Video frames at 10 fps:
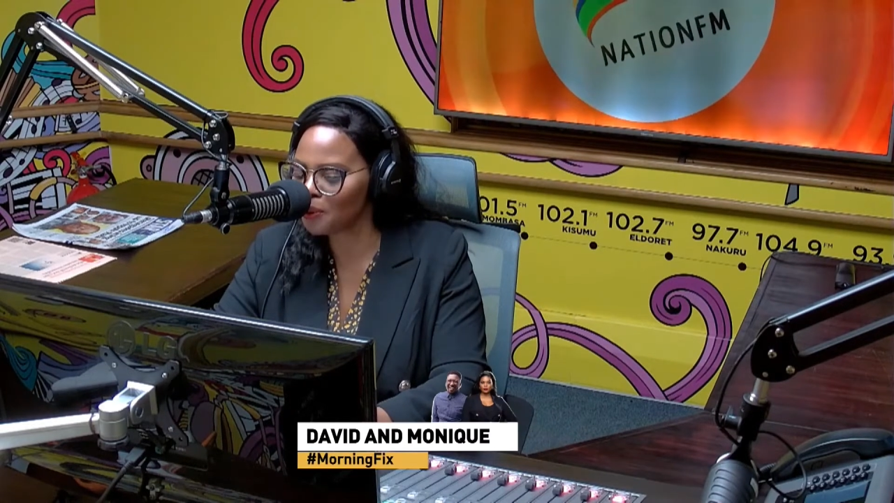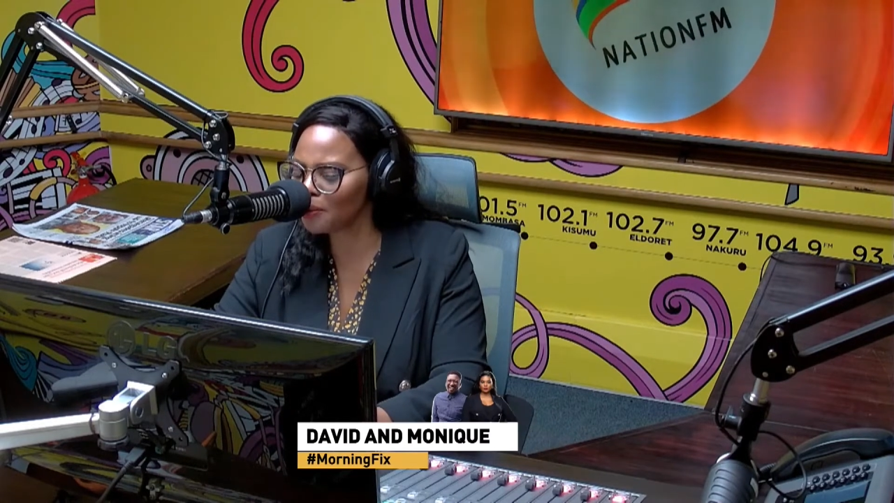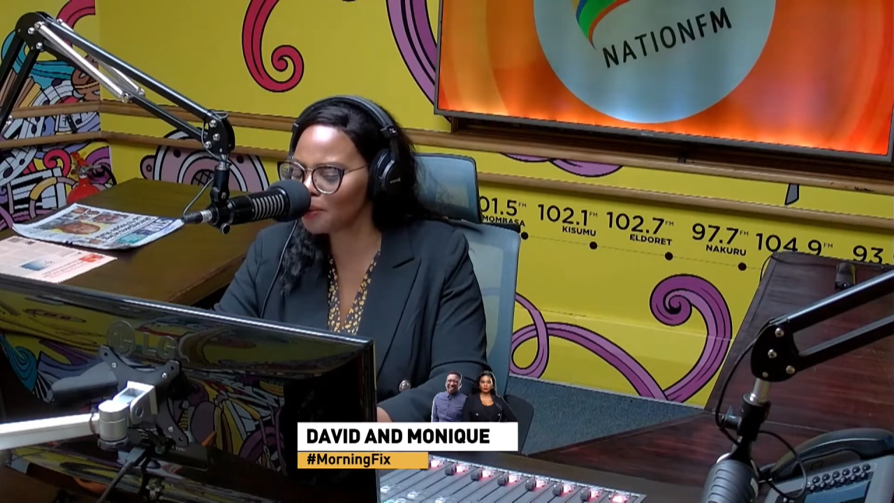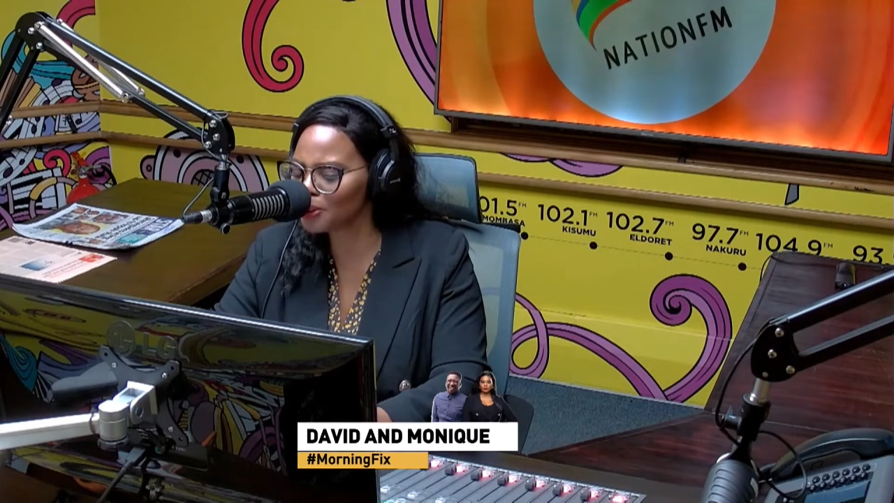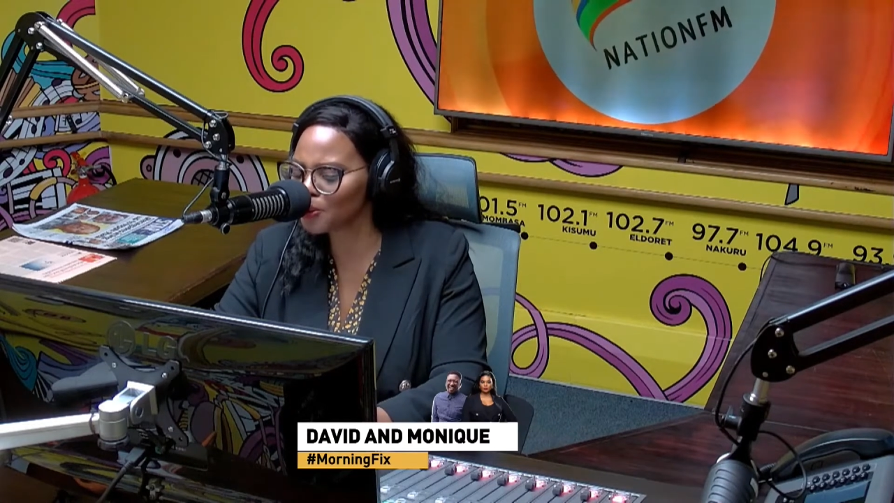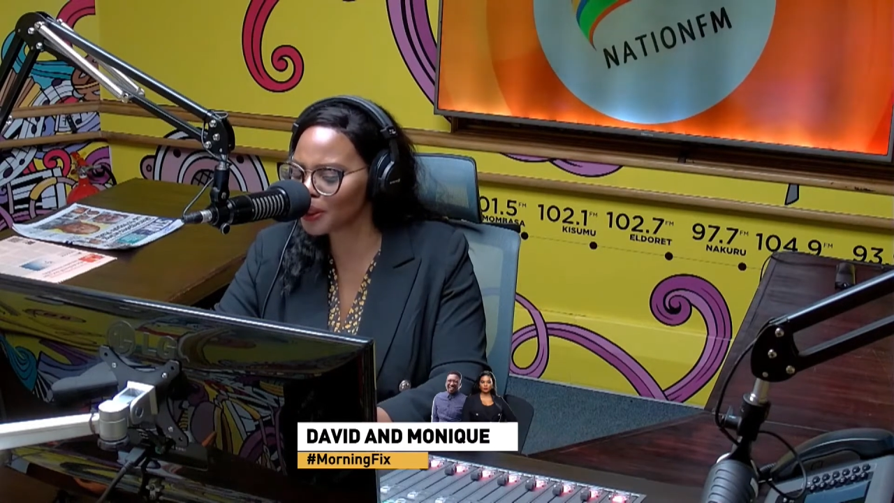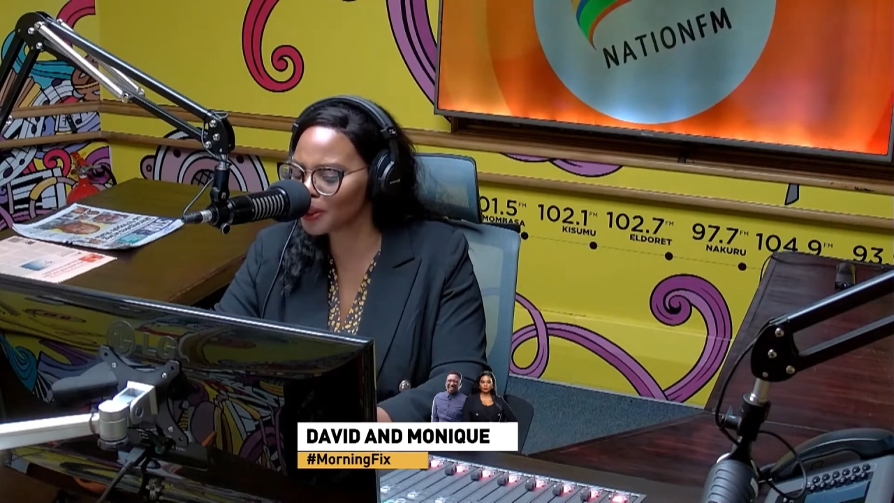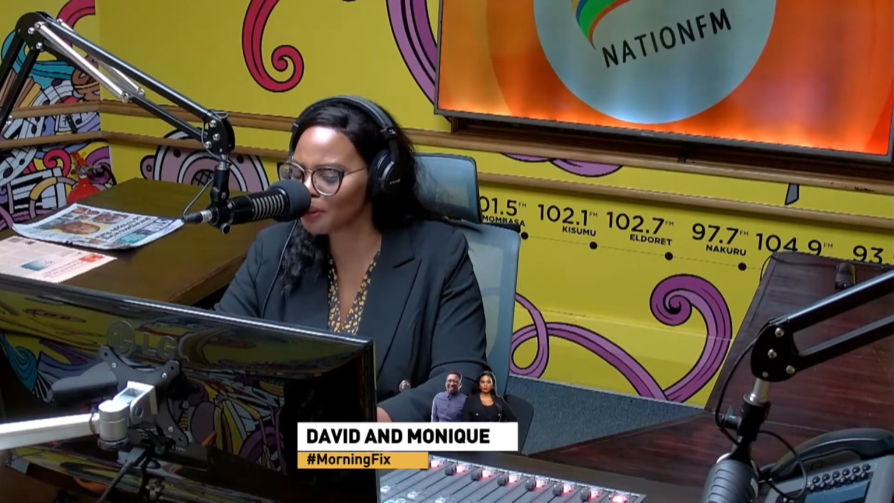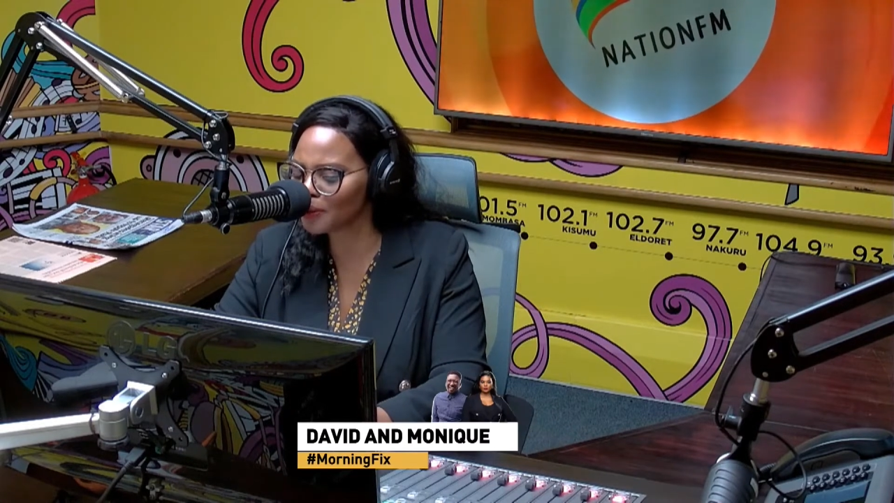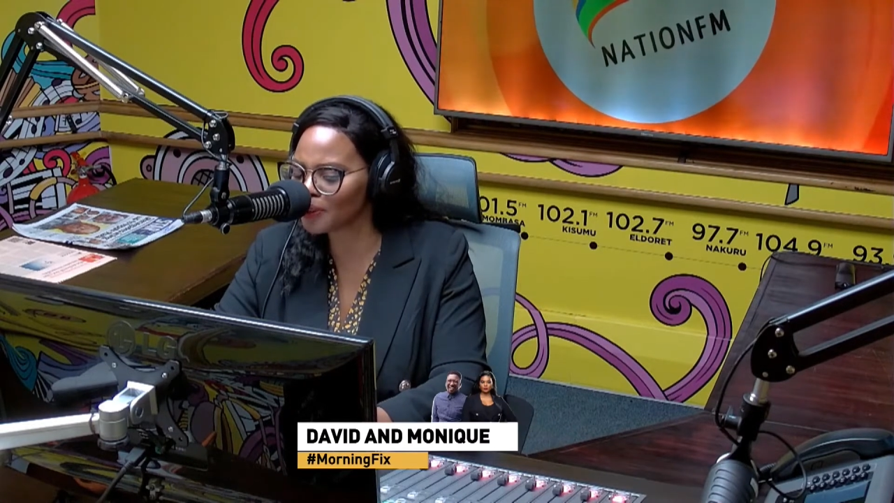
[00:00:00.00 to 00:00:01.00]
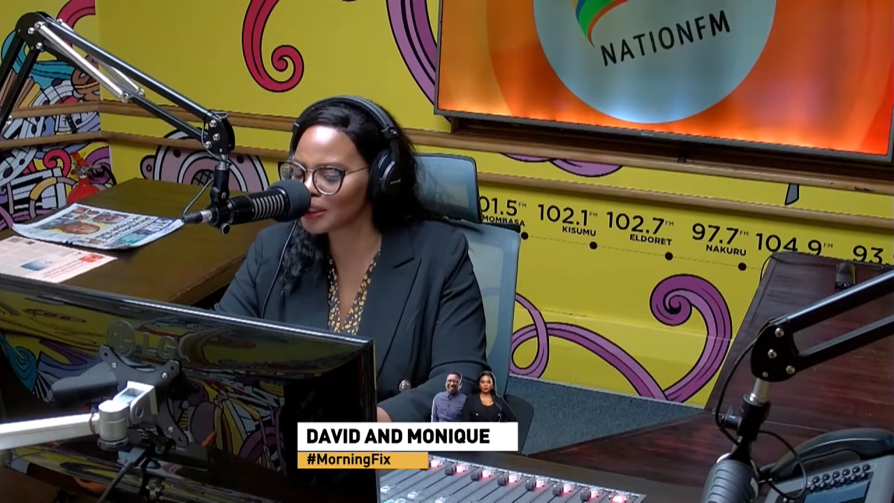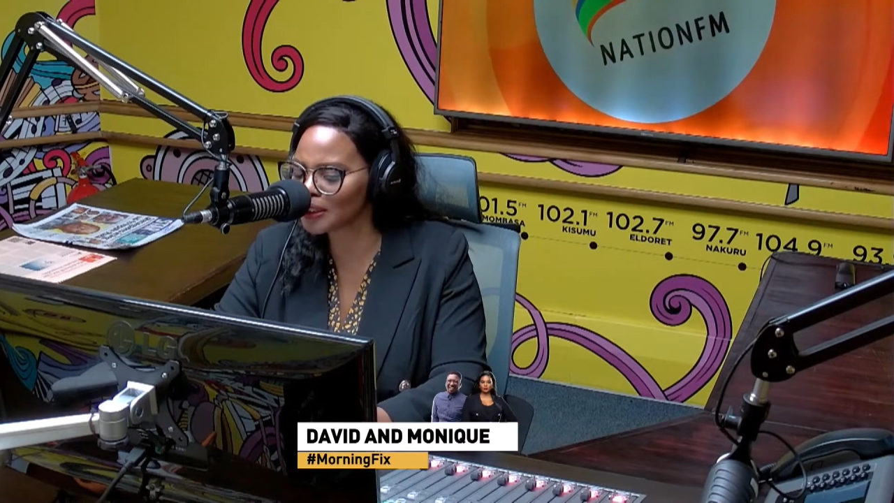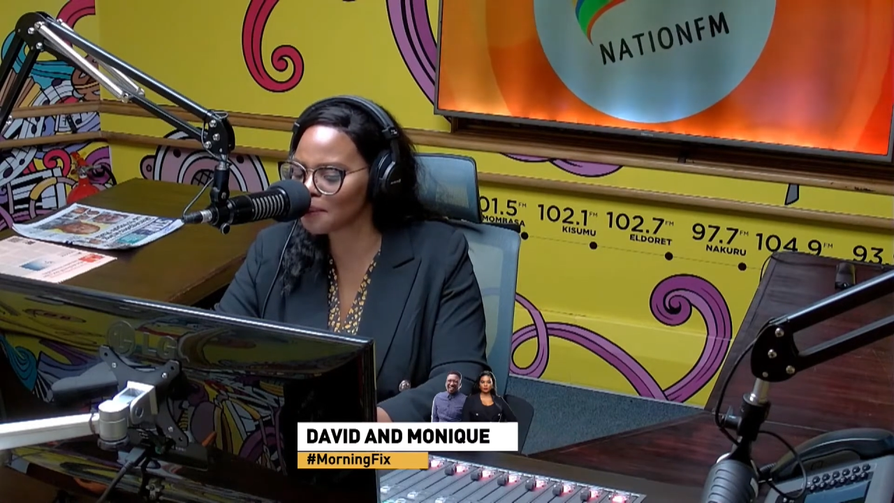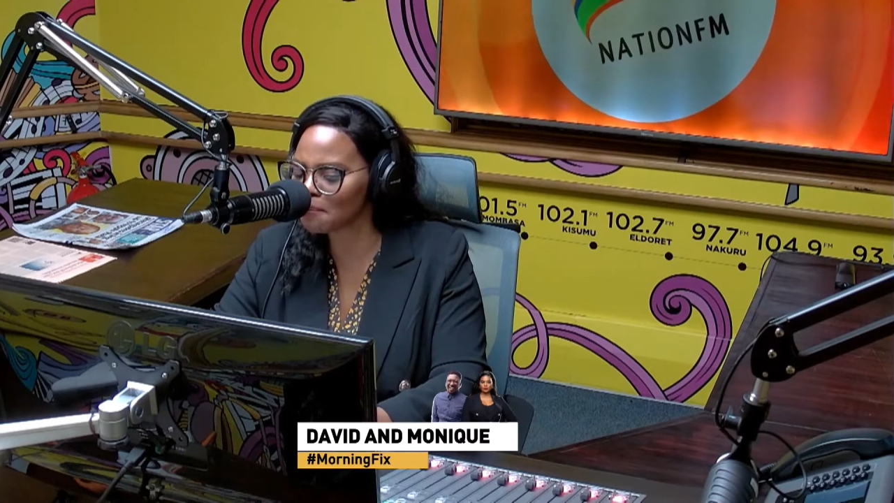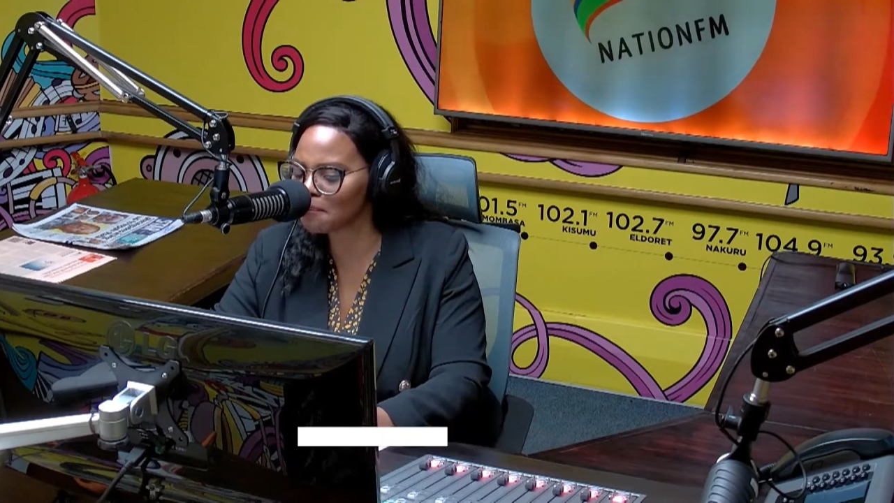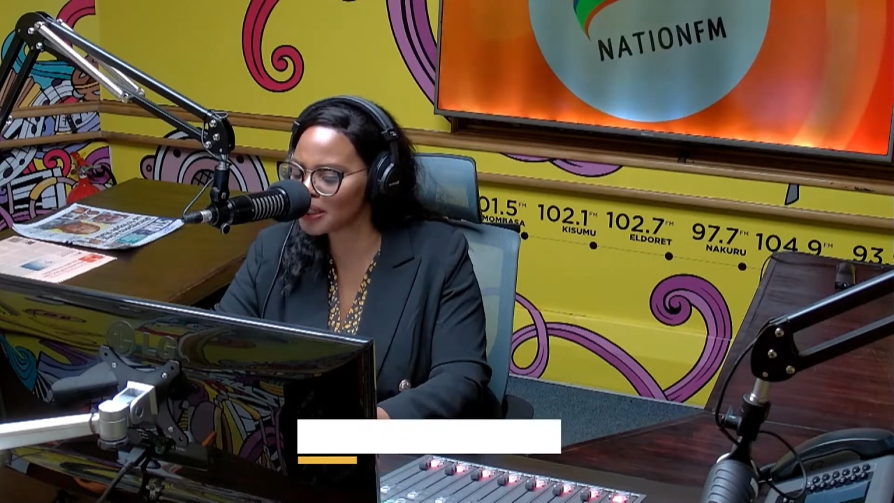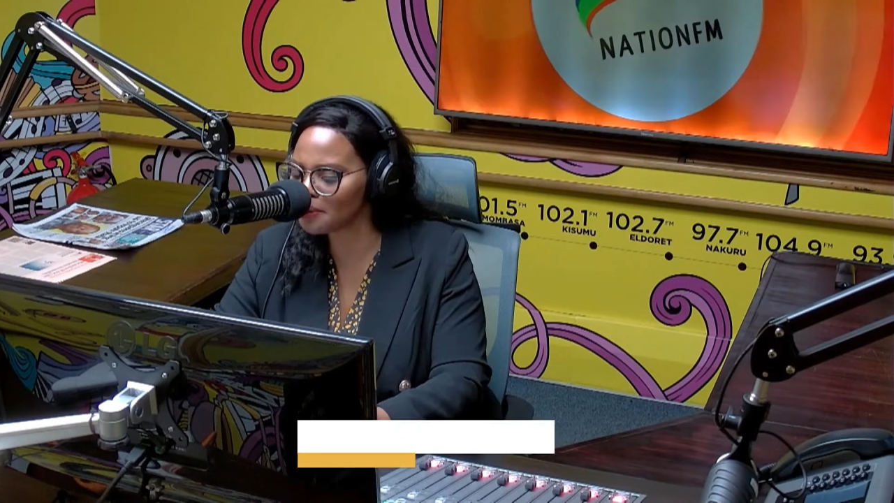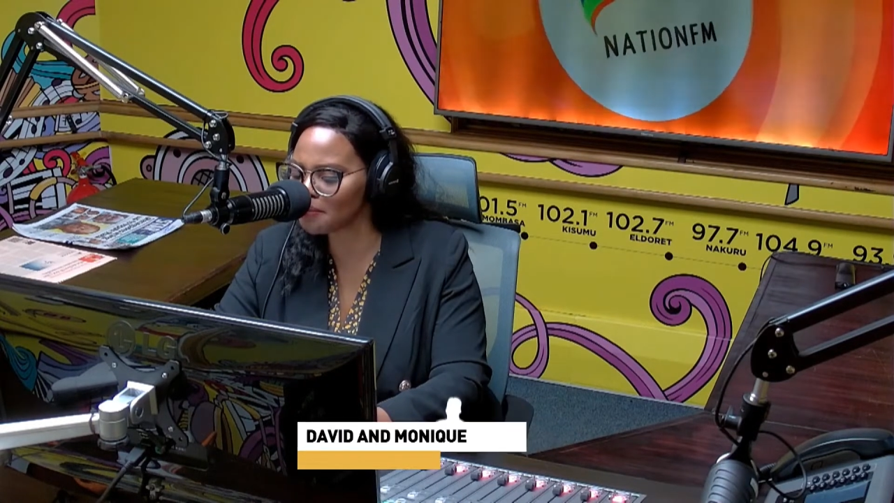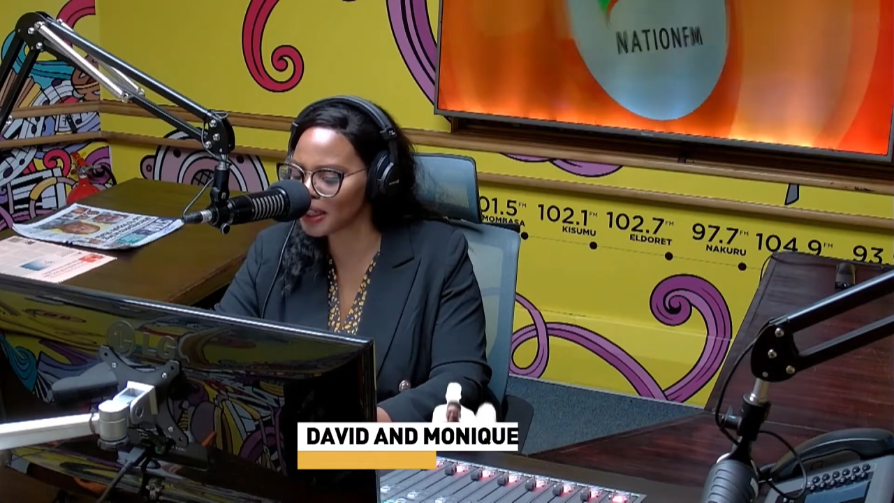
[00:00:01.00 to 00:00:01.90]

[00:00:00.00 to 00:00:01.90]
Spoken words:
We're going to be talking about this money